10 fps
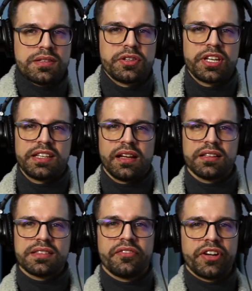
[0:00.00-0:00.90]
you can tell,
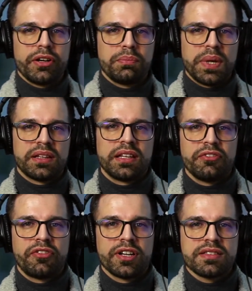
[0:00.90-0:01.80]
it's a very big
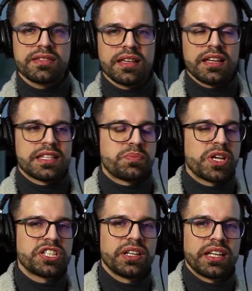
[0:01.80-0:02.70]
difference,
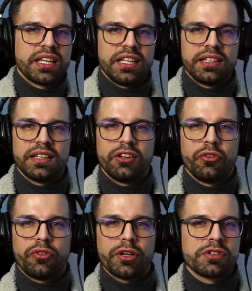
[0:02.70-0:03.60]
especially in the low
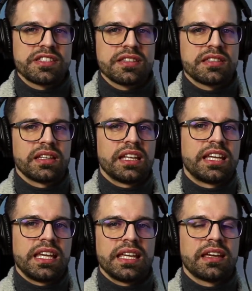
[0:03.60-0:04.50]
frequencies, in the
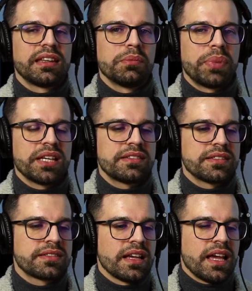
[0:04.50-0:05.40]
kick and the
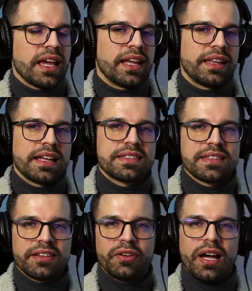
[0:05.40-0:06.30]
basses. And that's
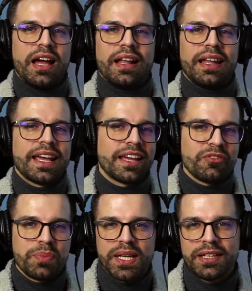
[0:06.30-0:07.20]
like I've
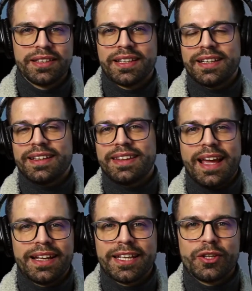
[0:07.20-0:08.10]
been
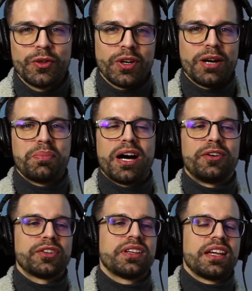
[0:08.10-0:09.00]
telling you
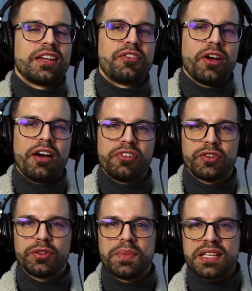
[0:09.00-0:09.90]
about. If you have a
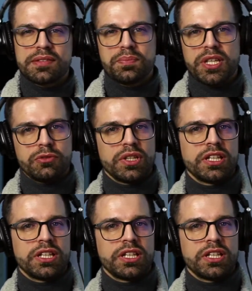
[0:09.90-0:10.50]
good mix between